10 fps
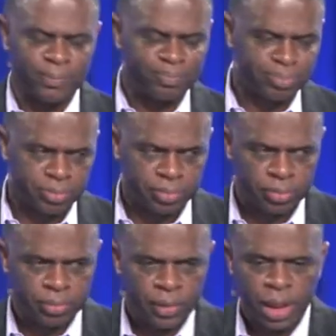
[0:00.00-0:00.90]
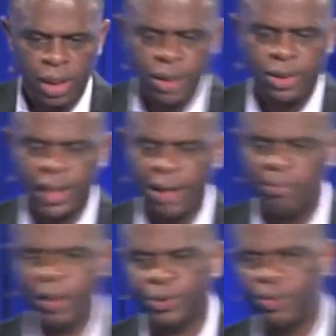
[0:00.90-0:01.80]
Same measure, same
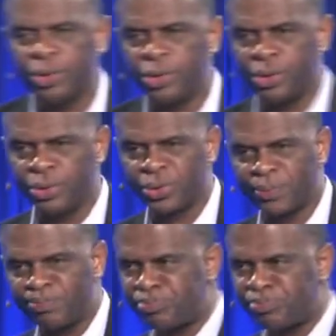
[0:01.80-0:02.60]
measure you use.